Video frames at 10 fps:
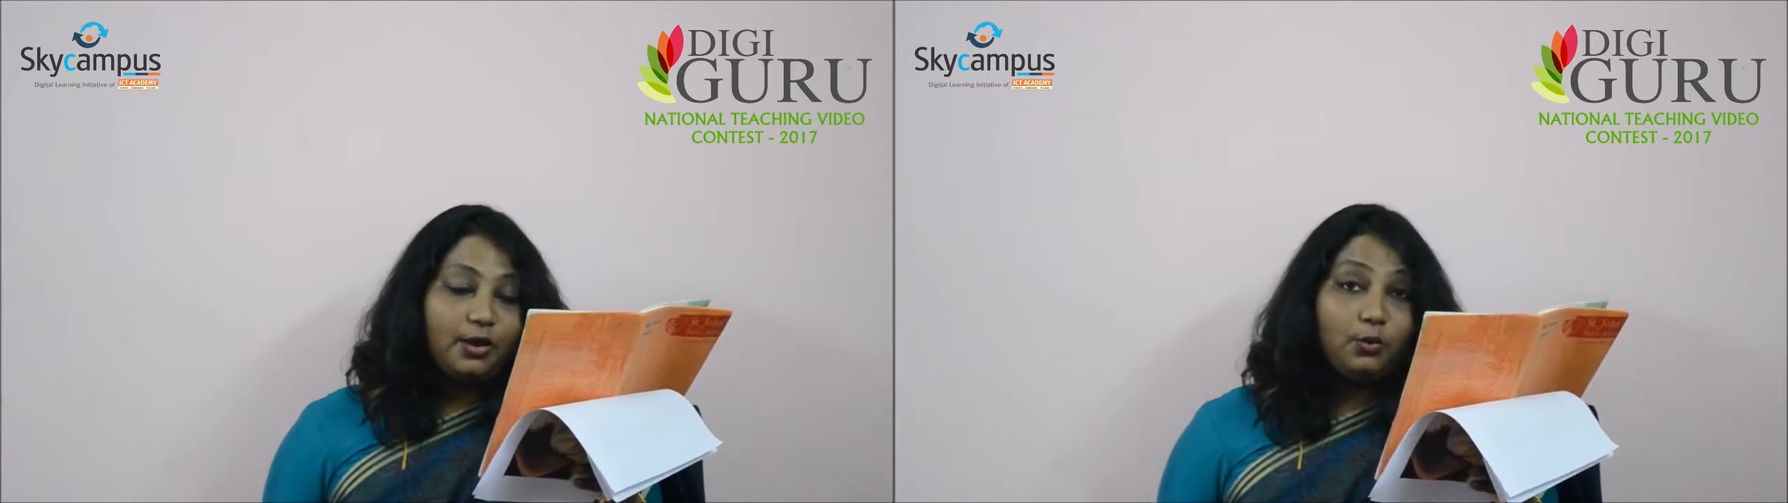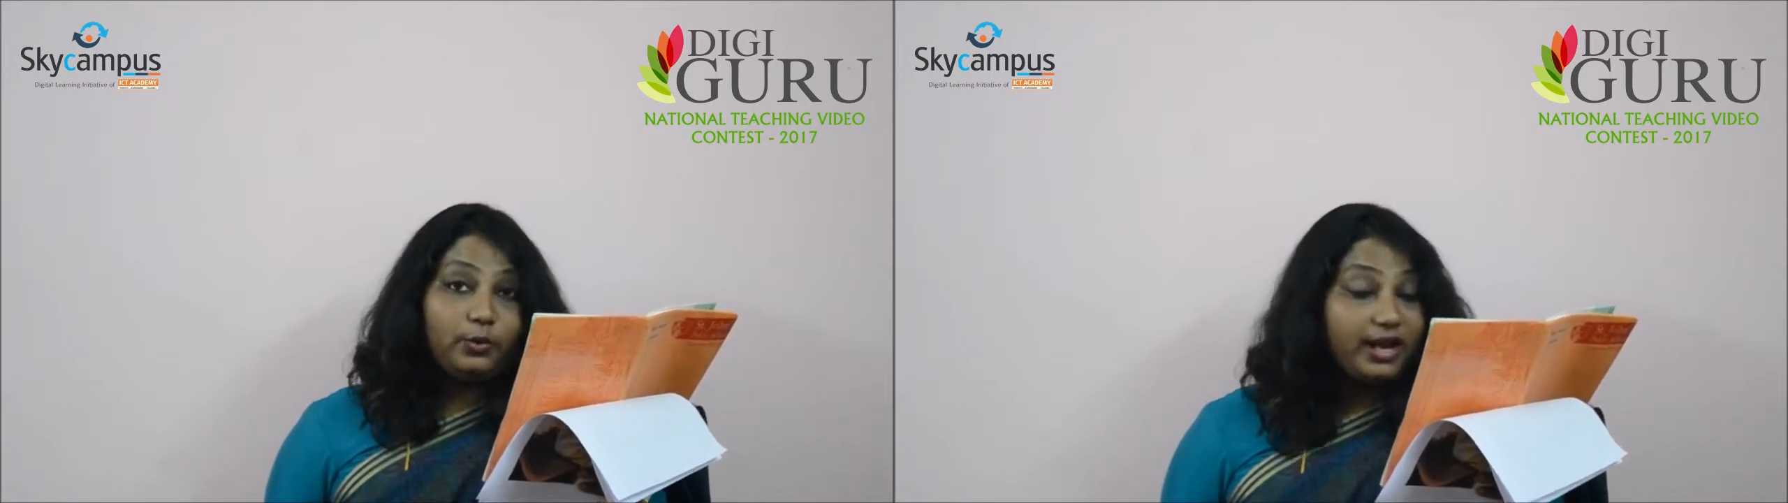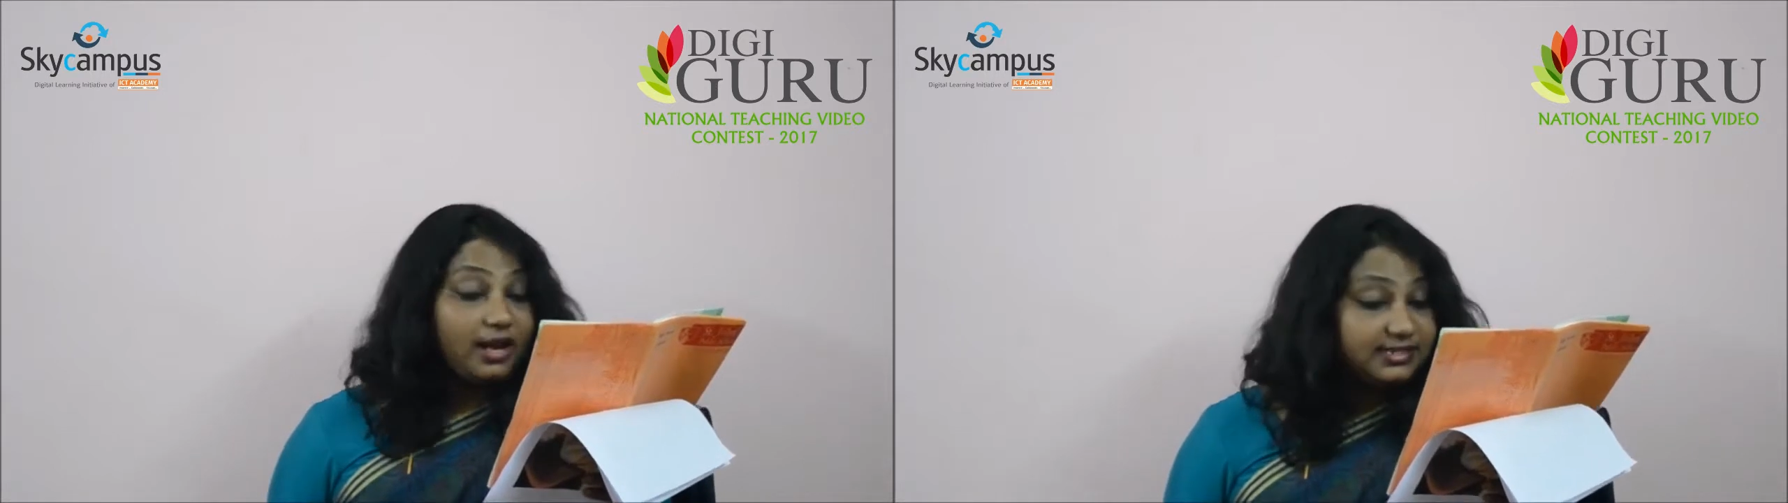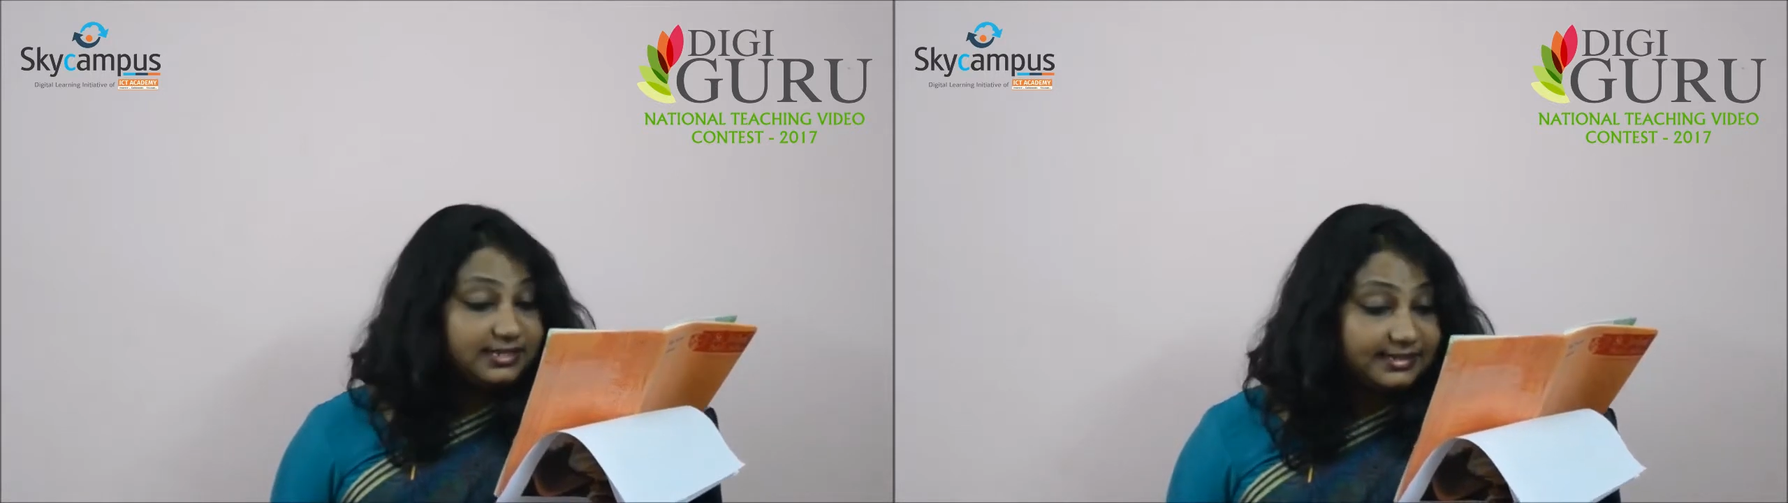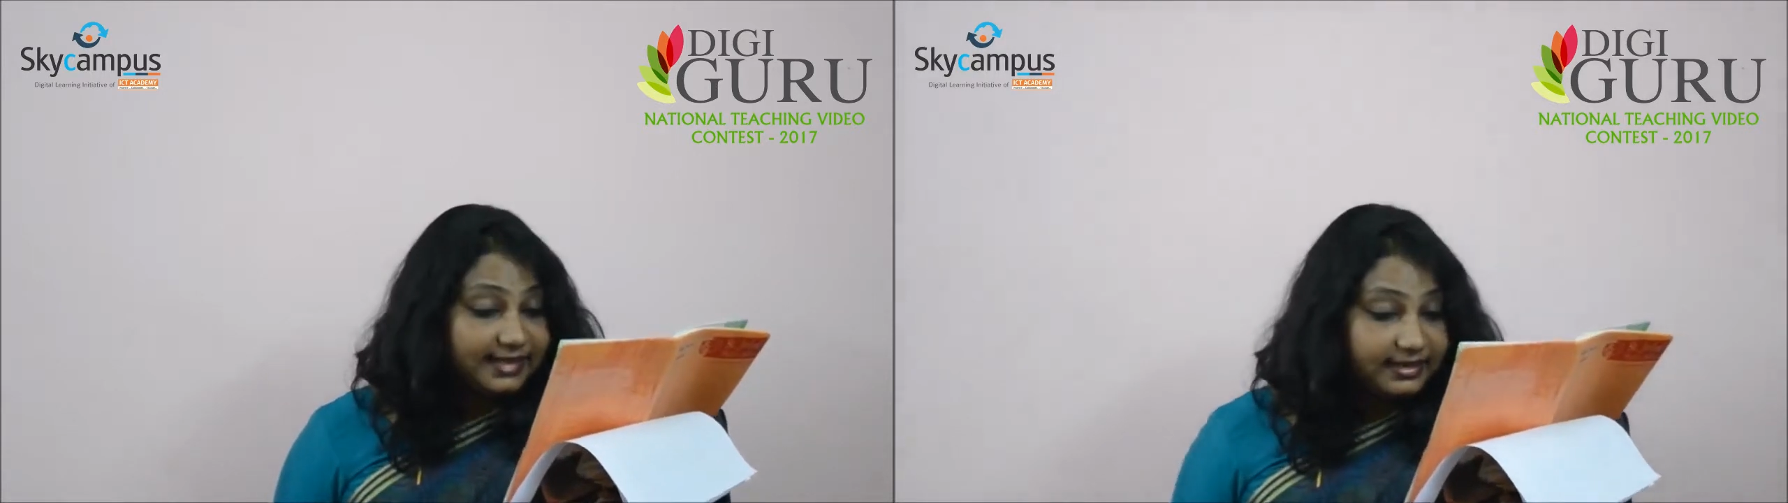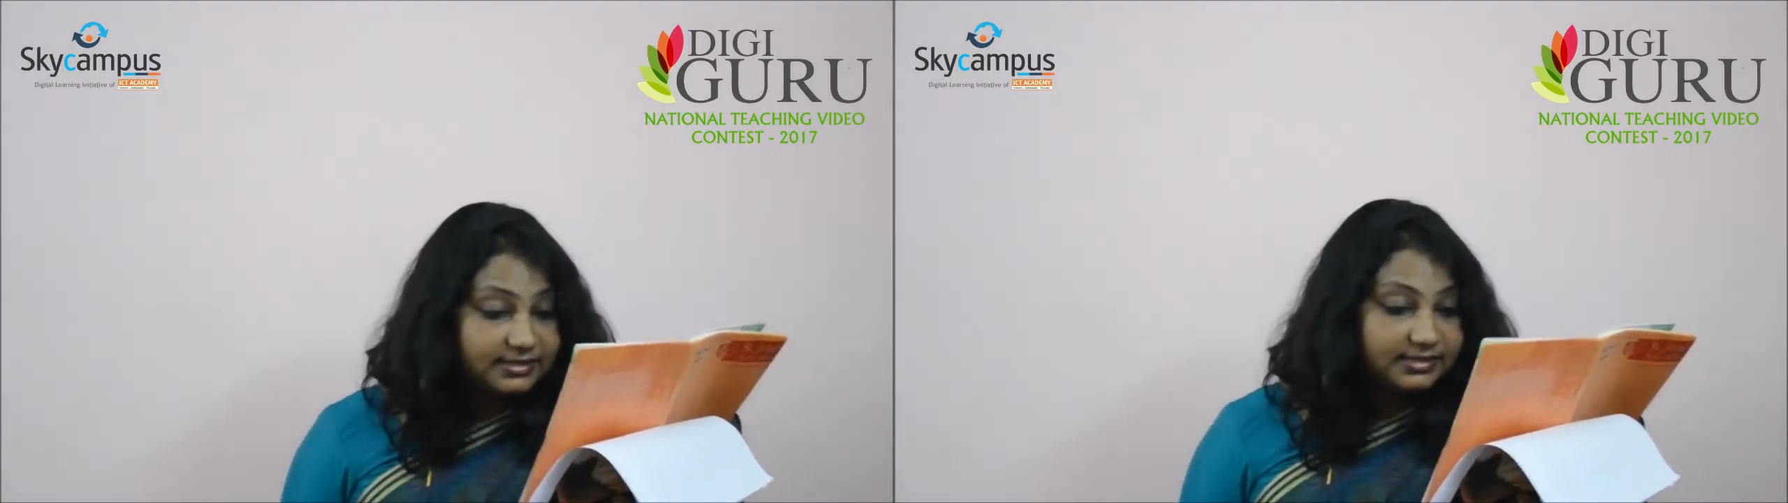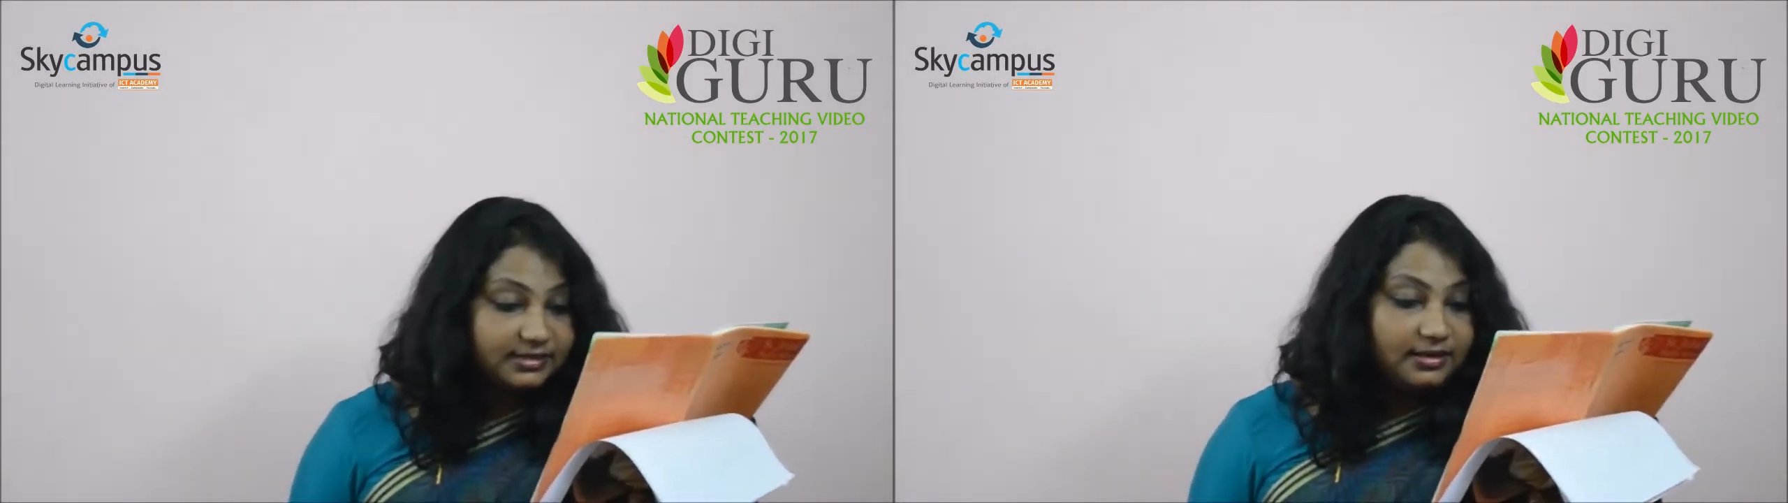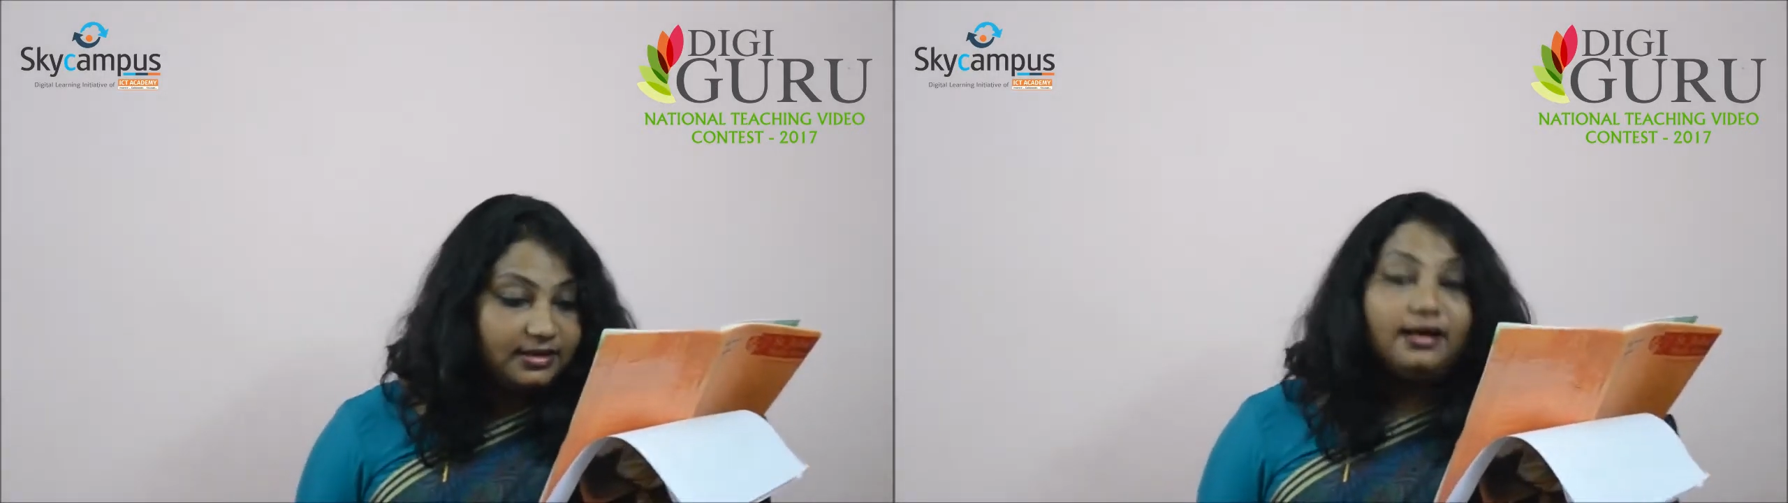When Aunt is dead,
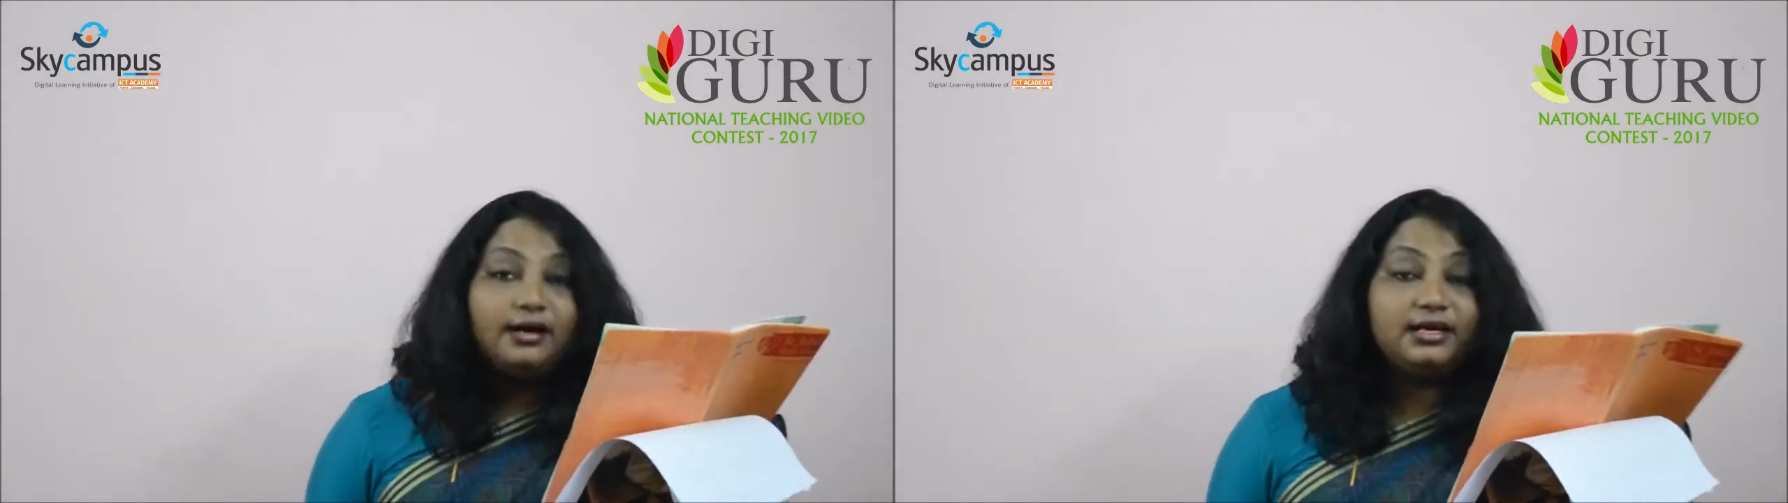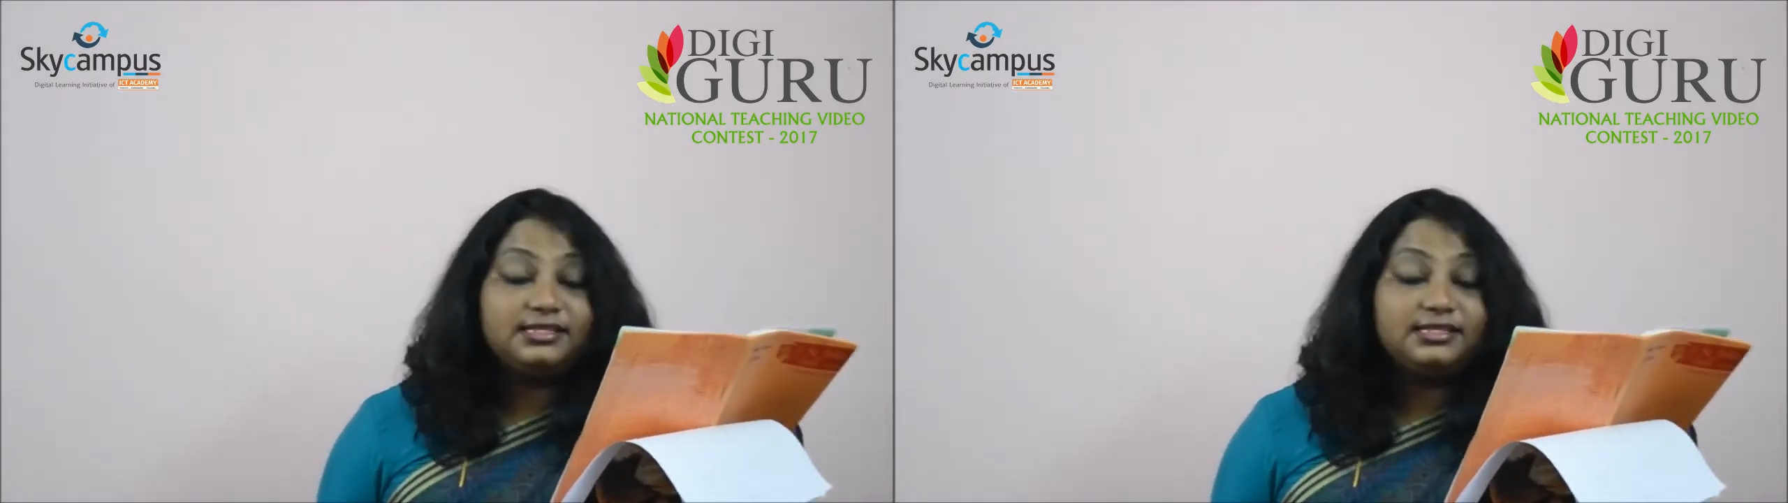her